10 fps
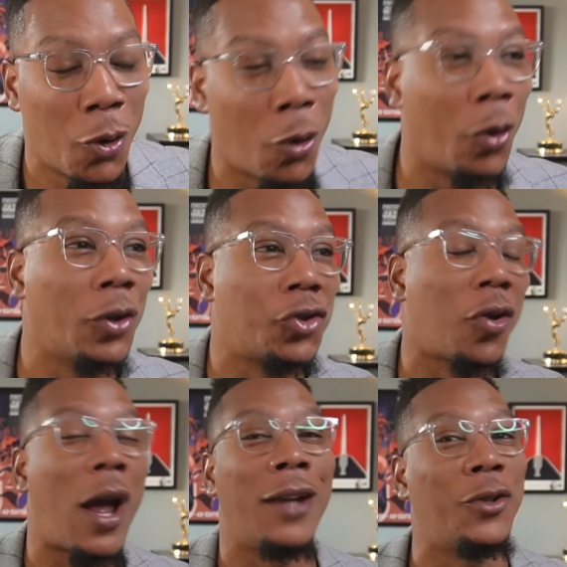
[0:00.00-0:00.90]
or
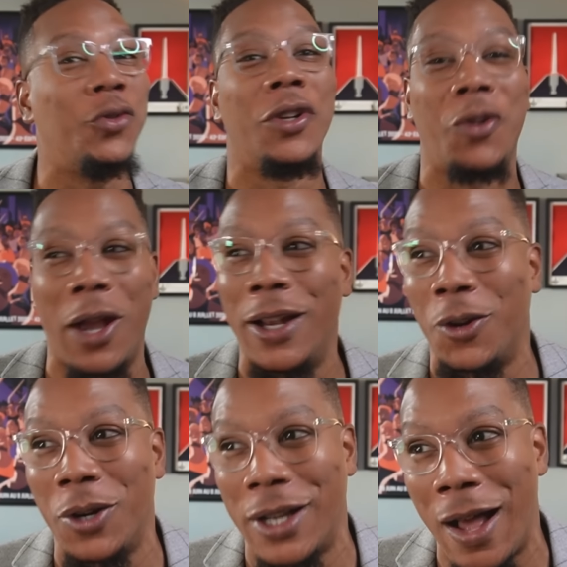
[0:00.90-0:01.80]
trying to degrade
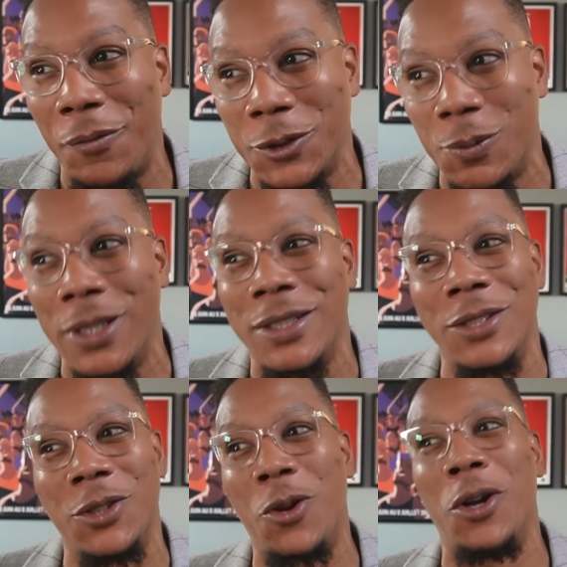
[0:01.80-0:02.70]
her accomplishments,
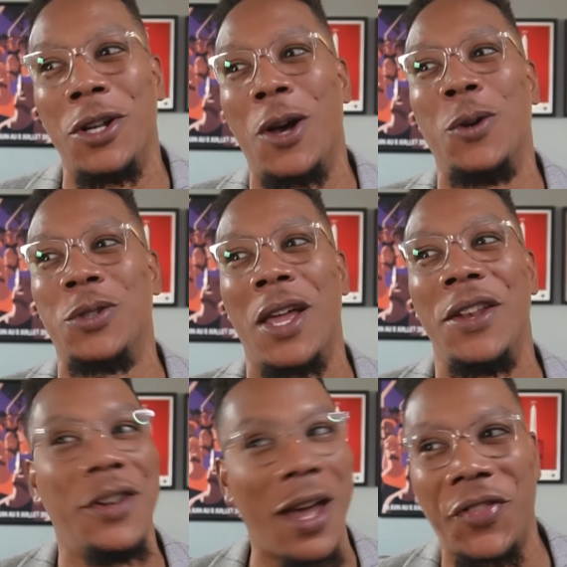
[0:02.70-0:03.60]
because Lord knows
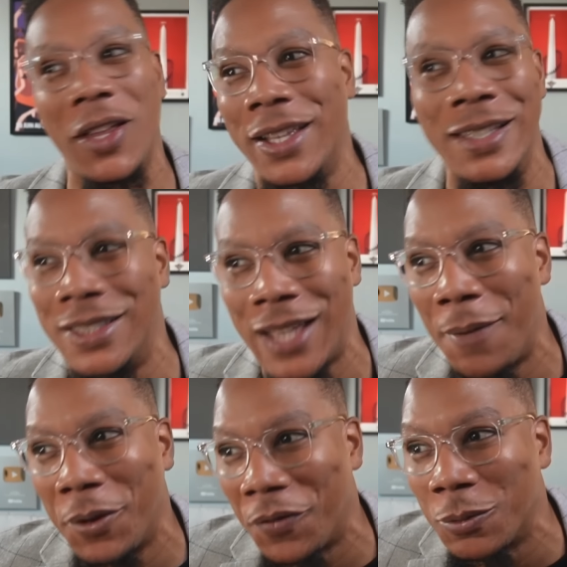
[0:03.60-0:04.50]
nothing can
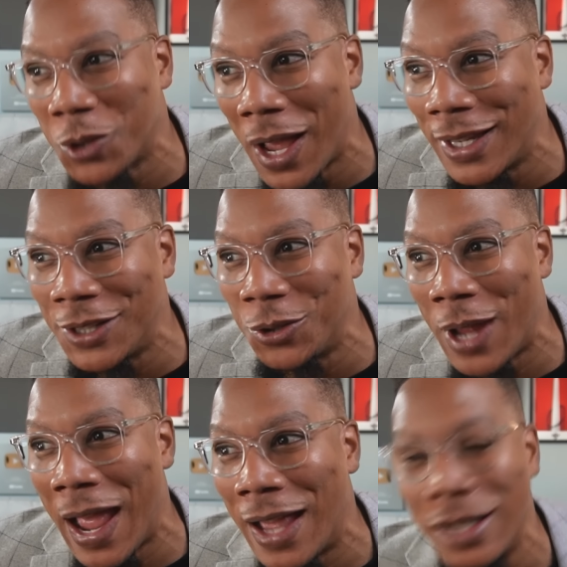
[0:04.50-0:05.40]
stop you from trying to do
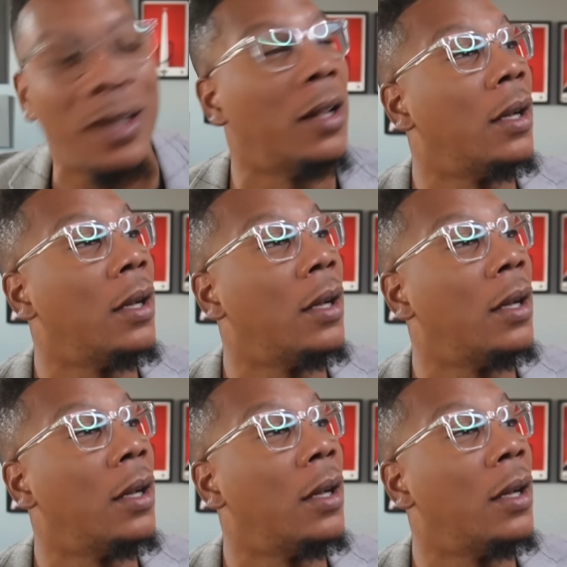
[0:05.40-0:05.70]
that.